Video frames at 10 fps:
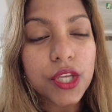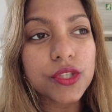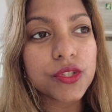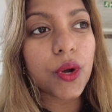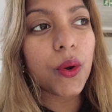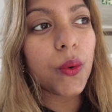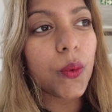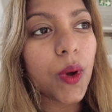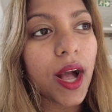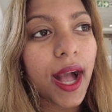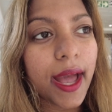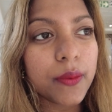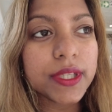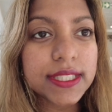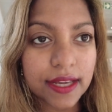So I
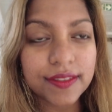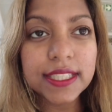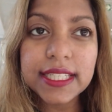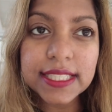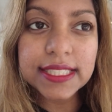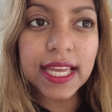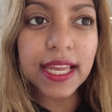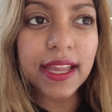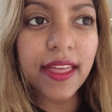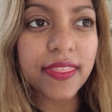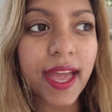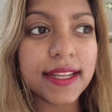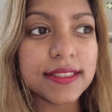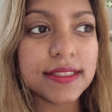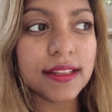would definitely say
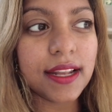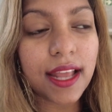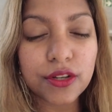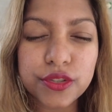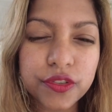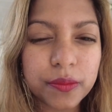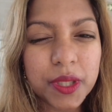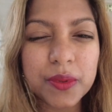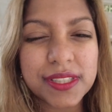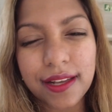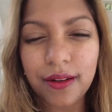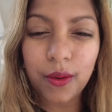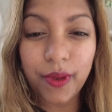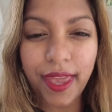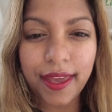that the lounge for me was like
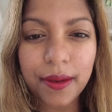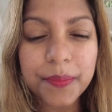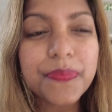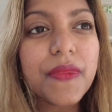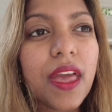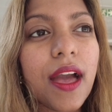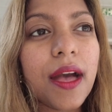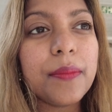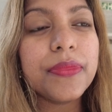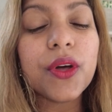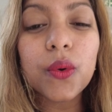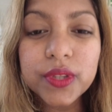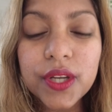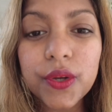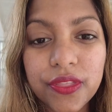okay. The
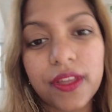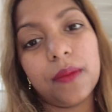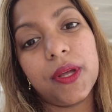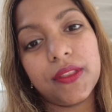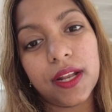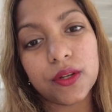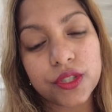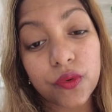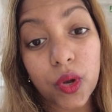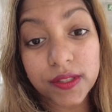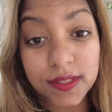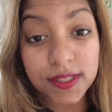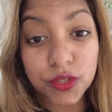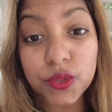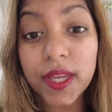only good thing about the lounge, of course, is
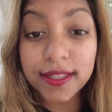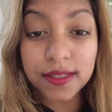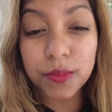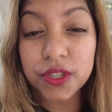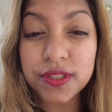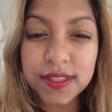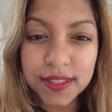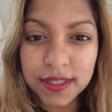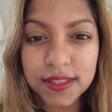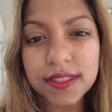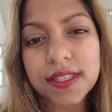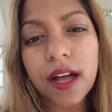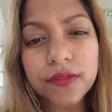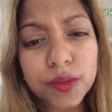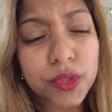that you get somewhere to sit. It's
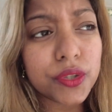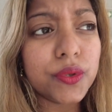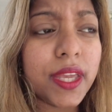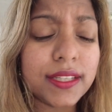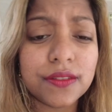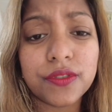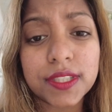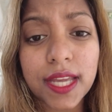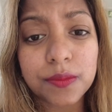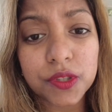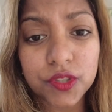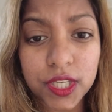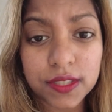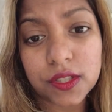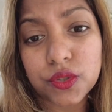comfortable, you get different types of
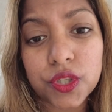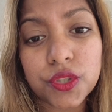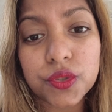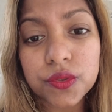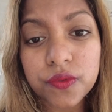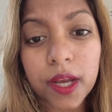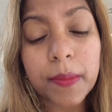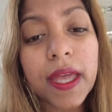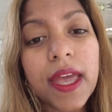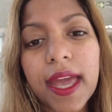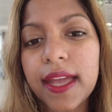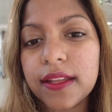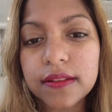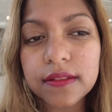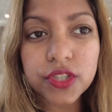chairs that you can choose from,
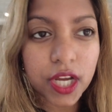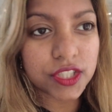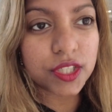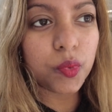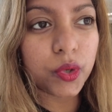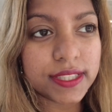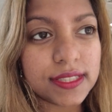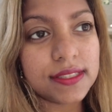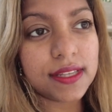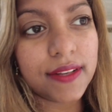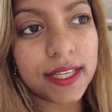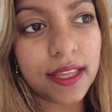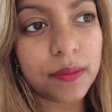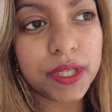and charging points and stuff like that.